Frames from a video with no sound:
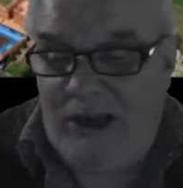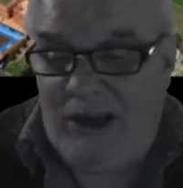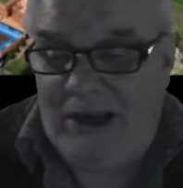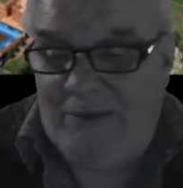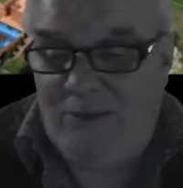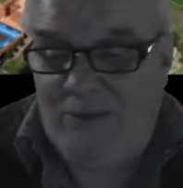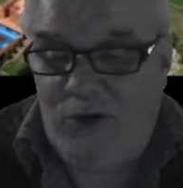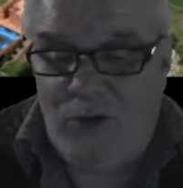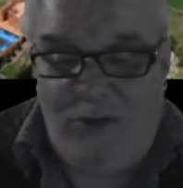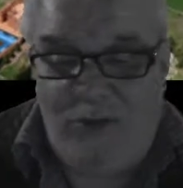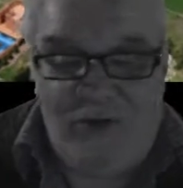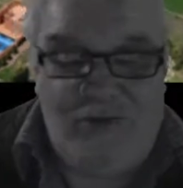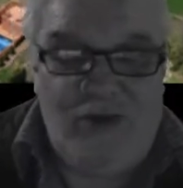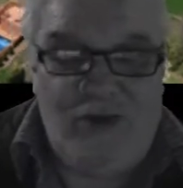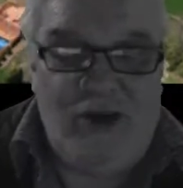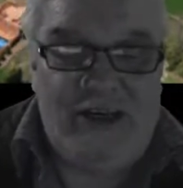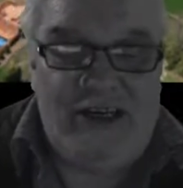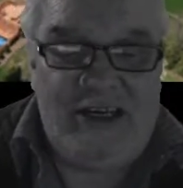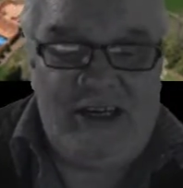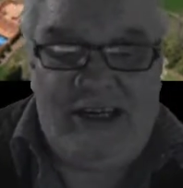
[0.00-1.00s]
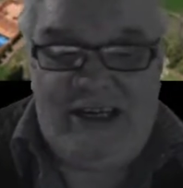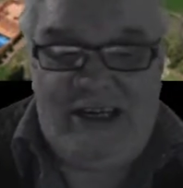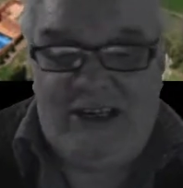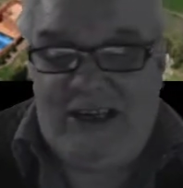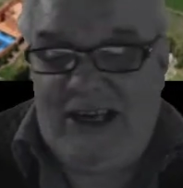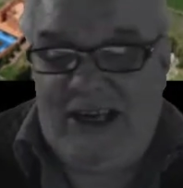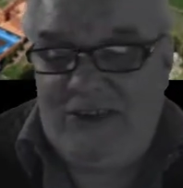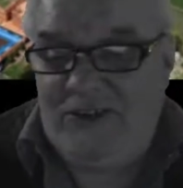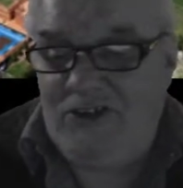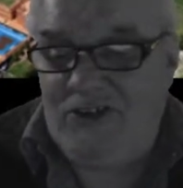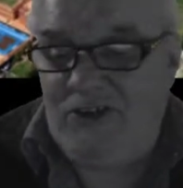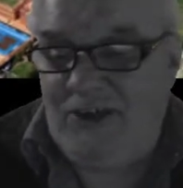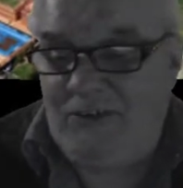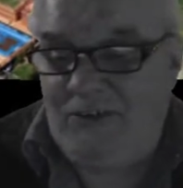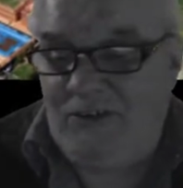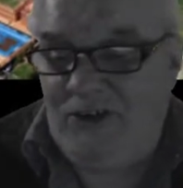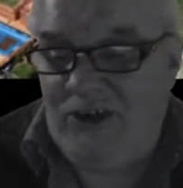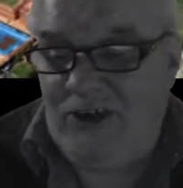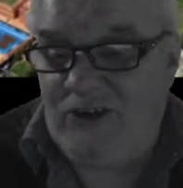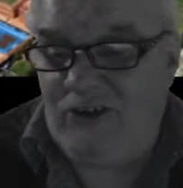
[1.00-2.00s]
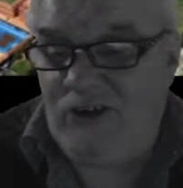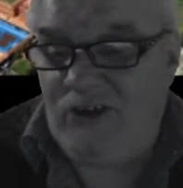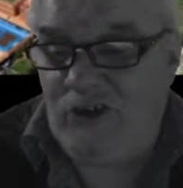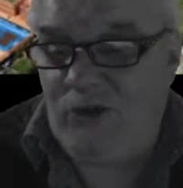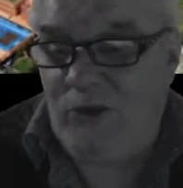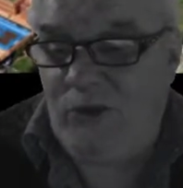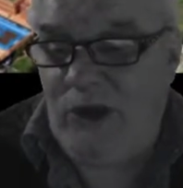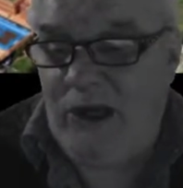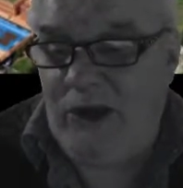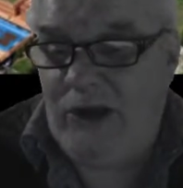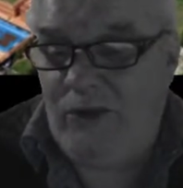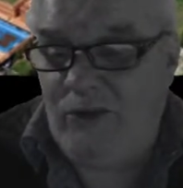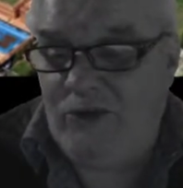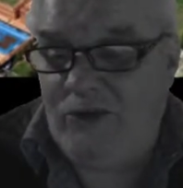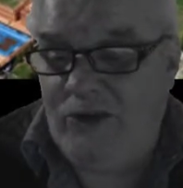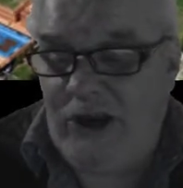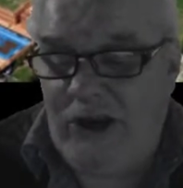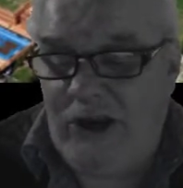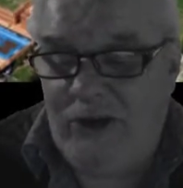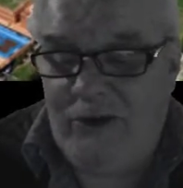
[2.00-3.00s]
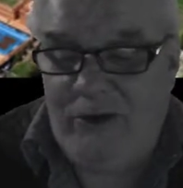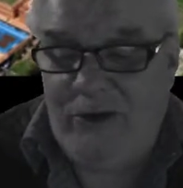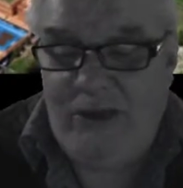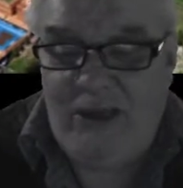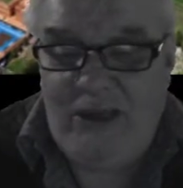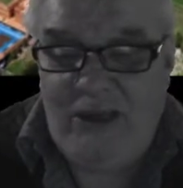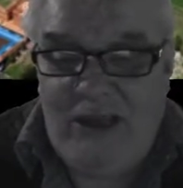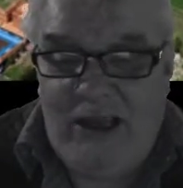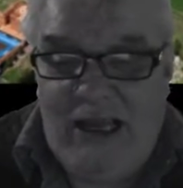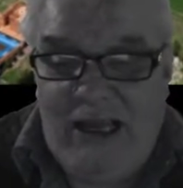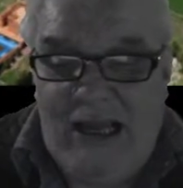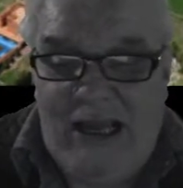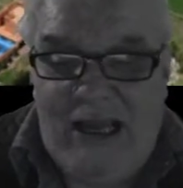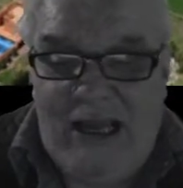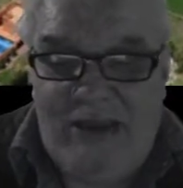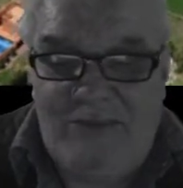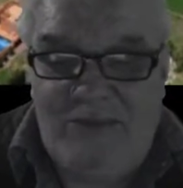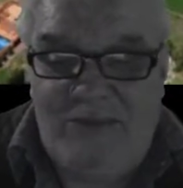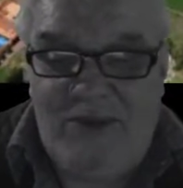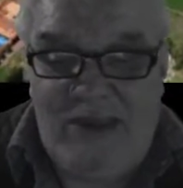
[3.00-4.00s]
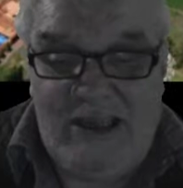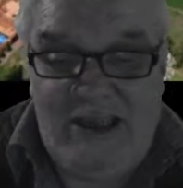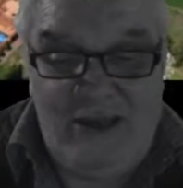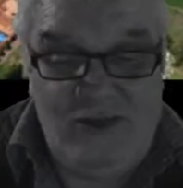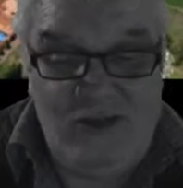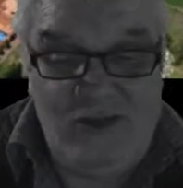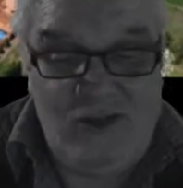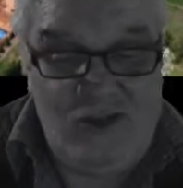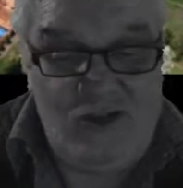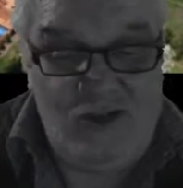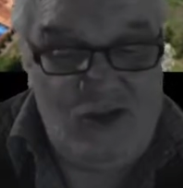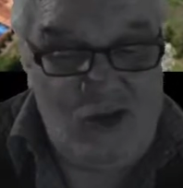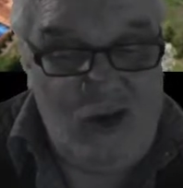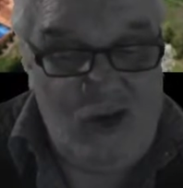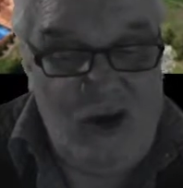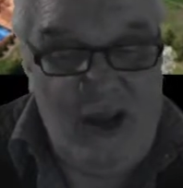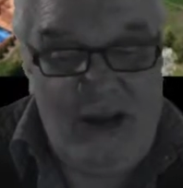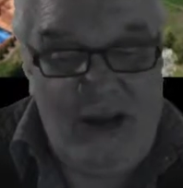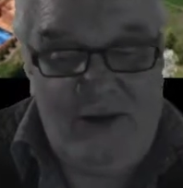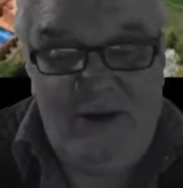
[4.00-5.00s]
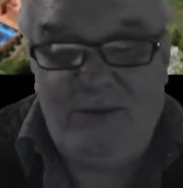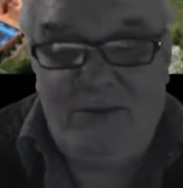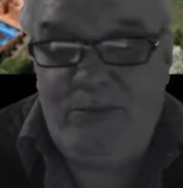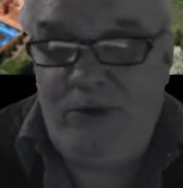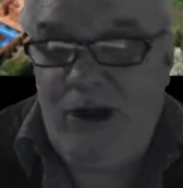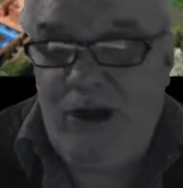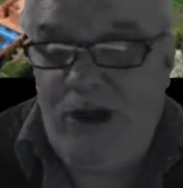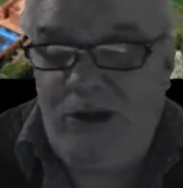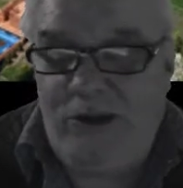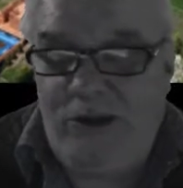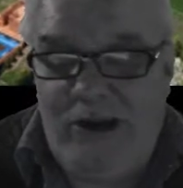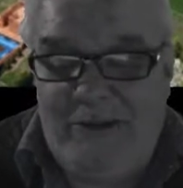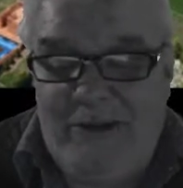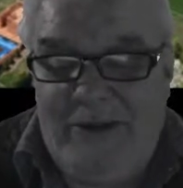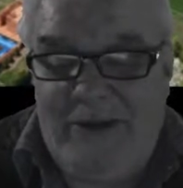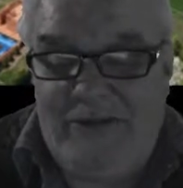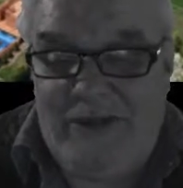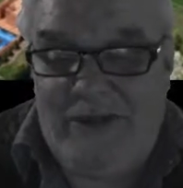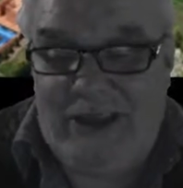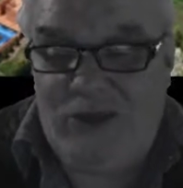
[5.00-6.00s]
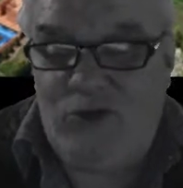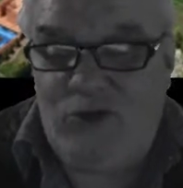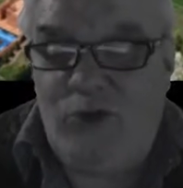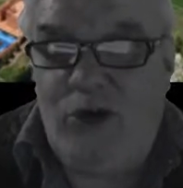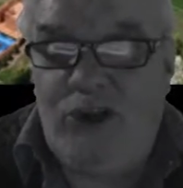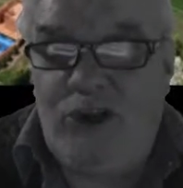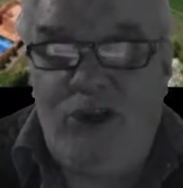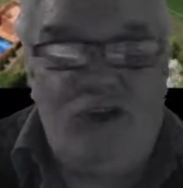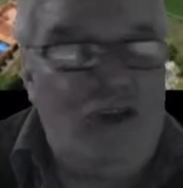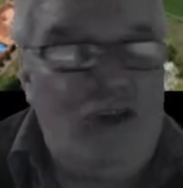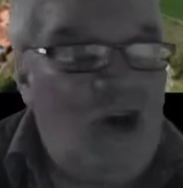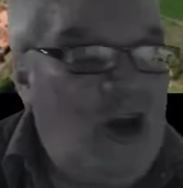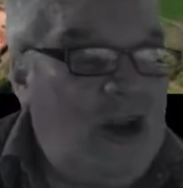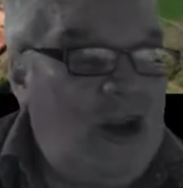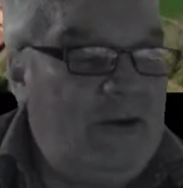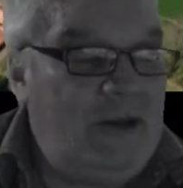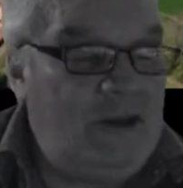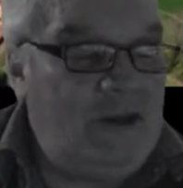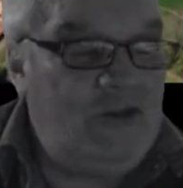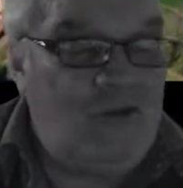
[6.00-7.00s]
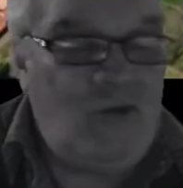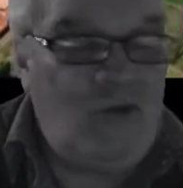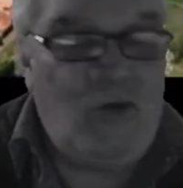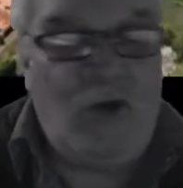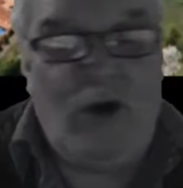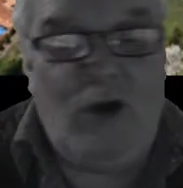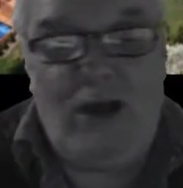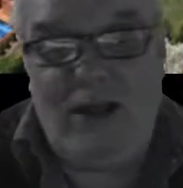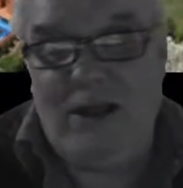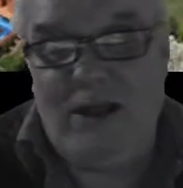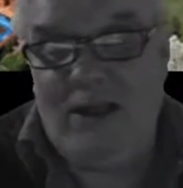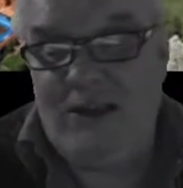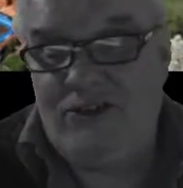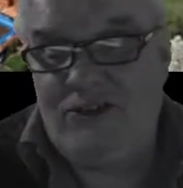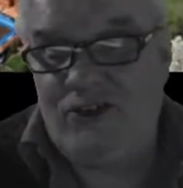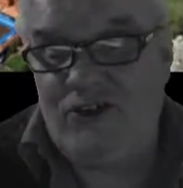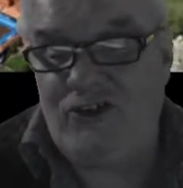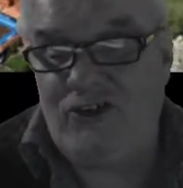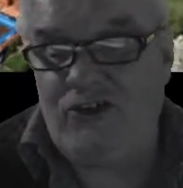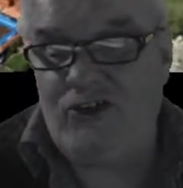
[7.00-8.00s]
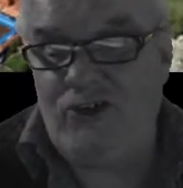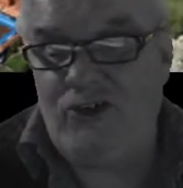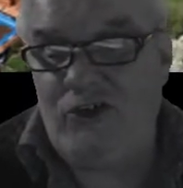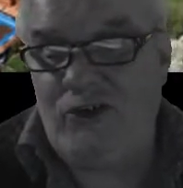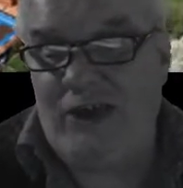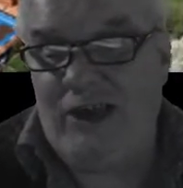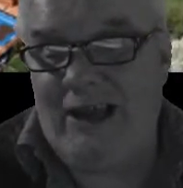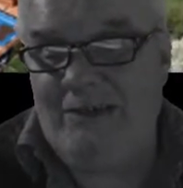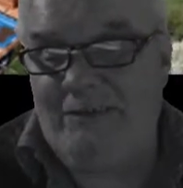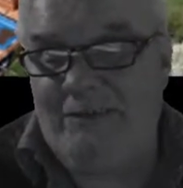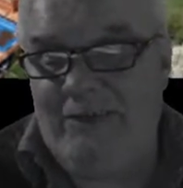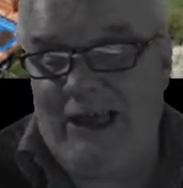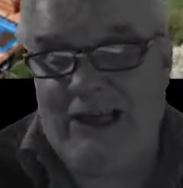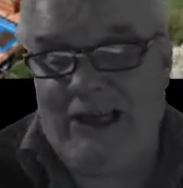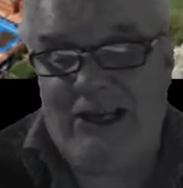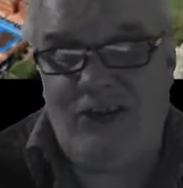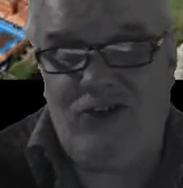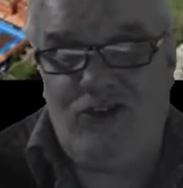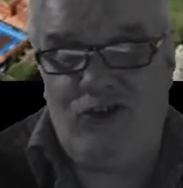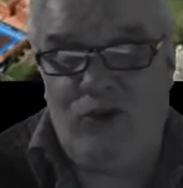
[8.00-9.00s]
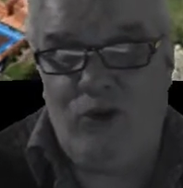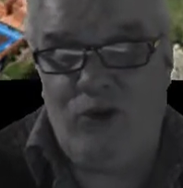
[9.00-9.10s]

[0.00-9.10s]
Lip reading: you'll be finding that in other subjects as well. So yeah, just try and program it, and that's what your diary's for, just to manage all